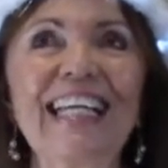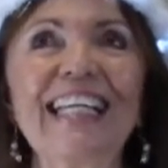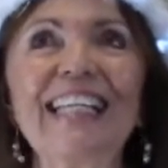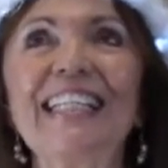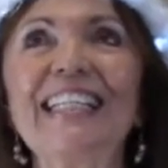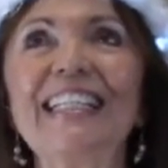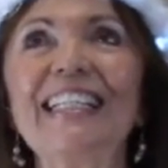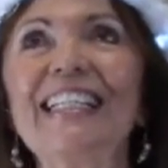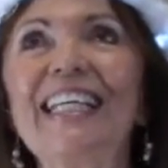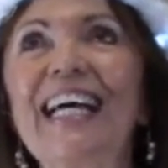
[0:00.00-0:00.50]

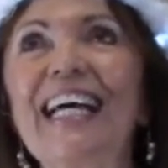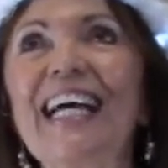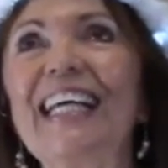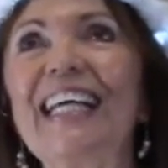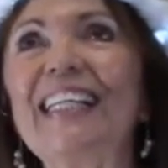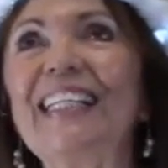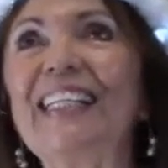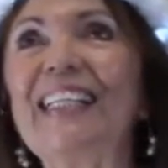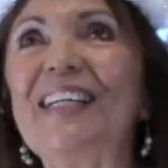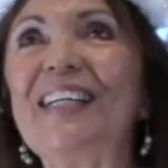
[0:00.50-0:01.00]
the
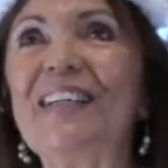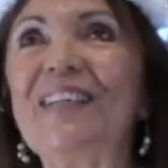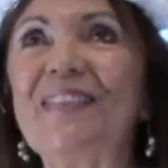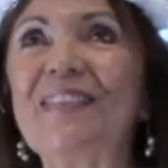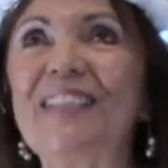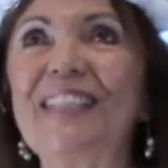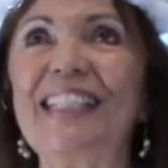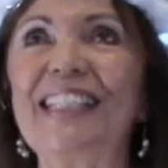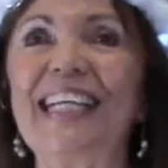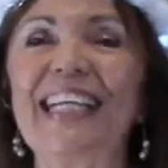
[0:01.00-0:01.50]
title of
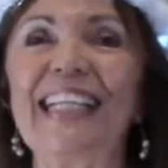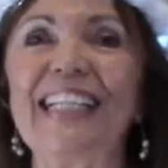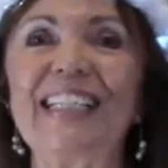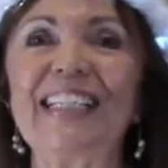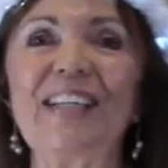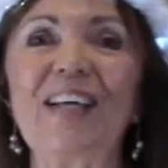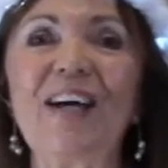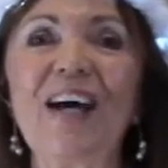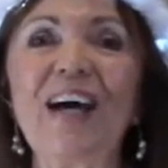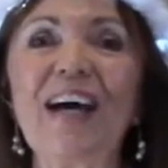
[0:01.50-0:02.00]
today's
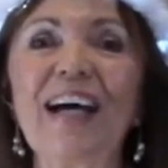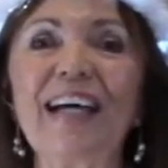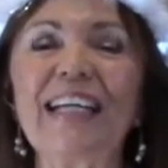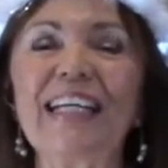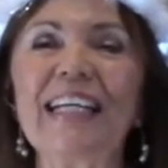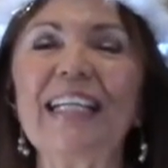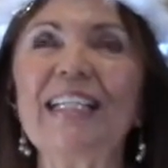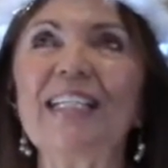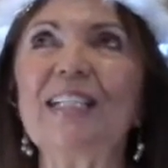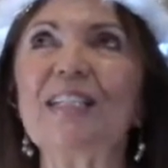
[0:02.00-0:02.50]
talk
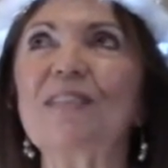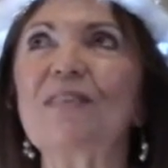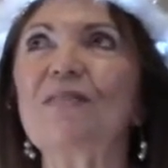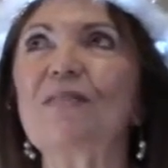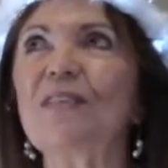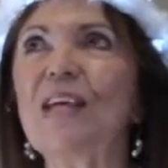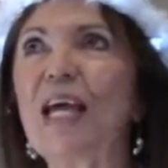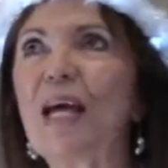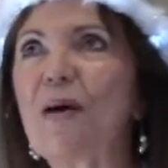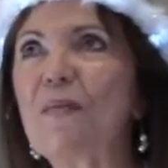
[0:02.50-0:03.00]
is
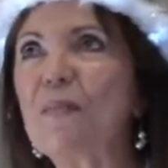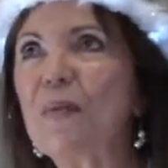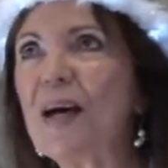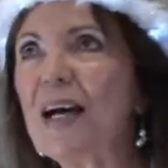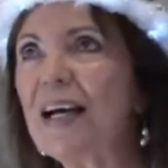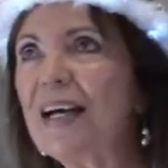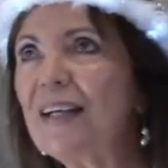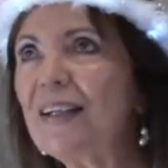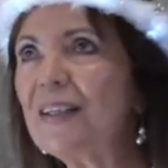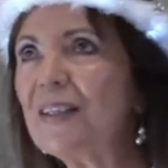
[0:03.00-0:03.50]

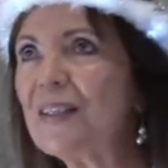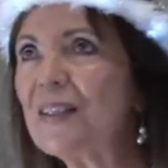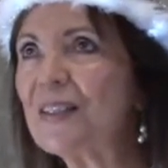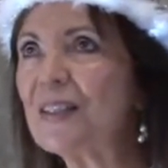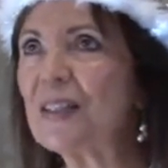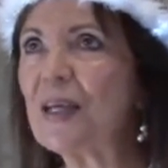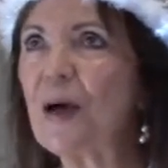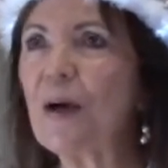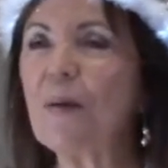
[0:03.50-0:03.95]
Vampires,